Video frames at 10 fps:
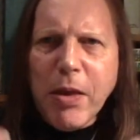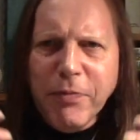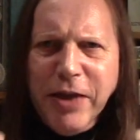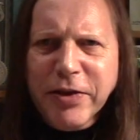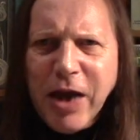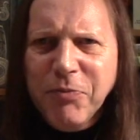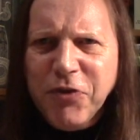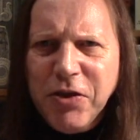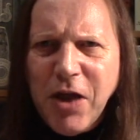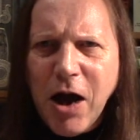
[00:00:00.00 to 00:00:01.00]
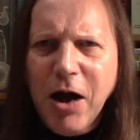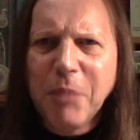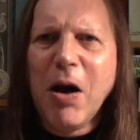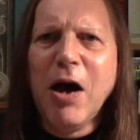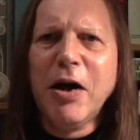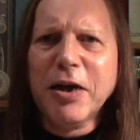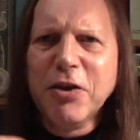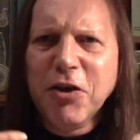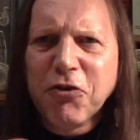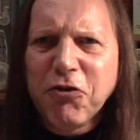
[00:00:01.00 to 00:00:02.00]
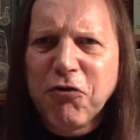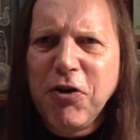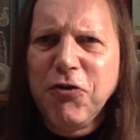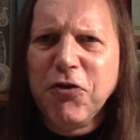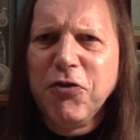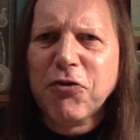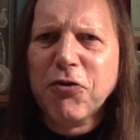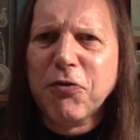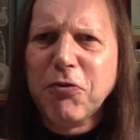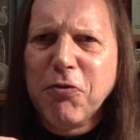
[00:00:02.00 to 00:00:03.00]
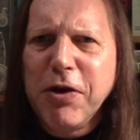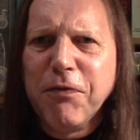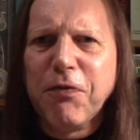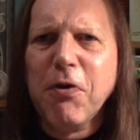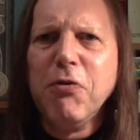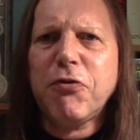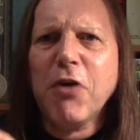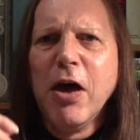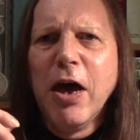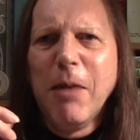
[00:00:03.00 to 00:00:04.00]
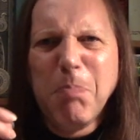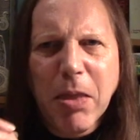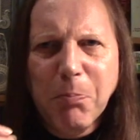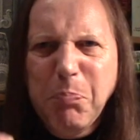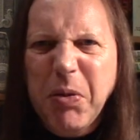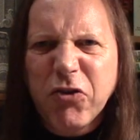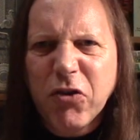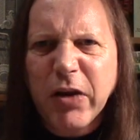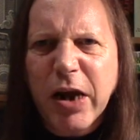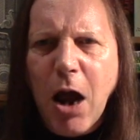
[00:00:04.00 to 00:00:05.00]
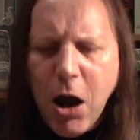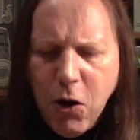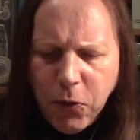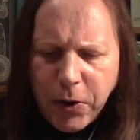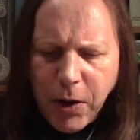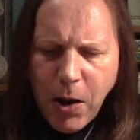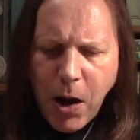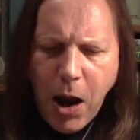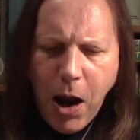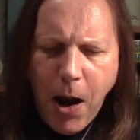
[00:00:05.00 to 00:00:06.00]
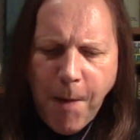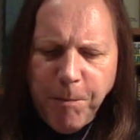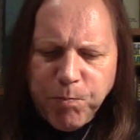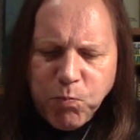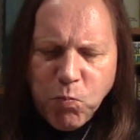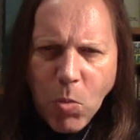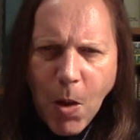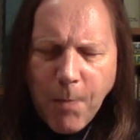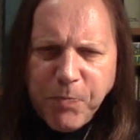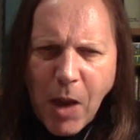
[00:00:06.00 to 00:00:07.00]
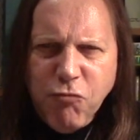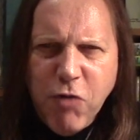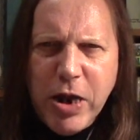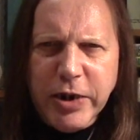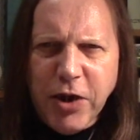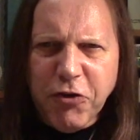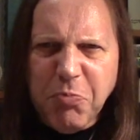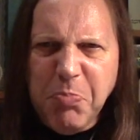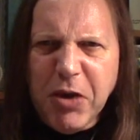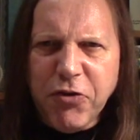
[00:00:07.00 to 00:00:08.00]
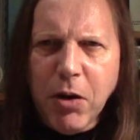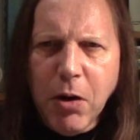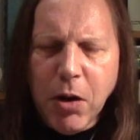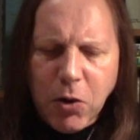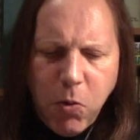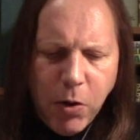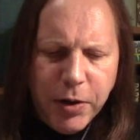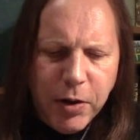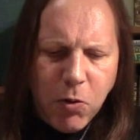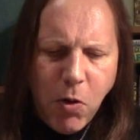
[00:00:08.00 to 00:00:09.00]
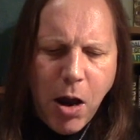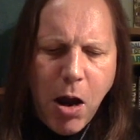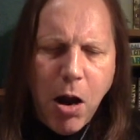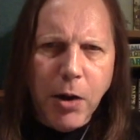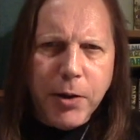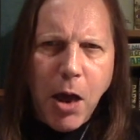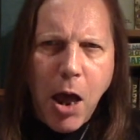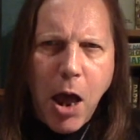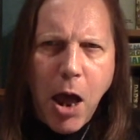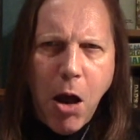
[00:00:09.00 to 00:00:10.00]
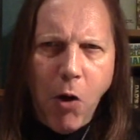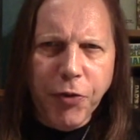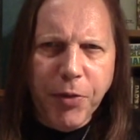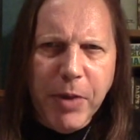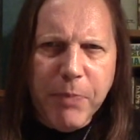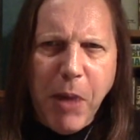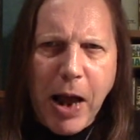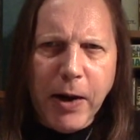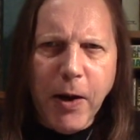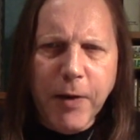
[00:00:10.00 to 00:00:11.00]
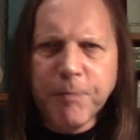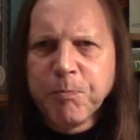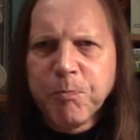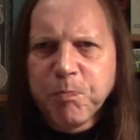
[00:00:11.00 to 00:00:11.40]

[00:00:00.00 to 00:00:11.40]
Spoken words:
Then comes in the hard barley, the astringent sort of green fruits, bittering oak. It really does bitter quite hard on the mid palate and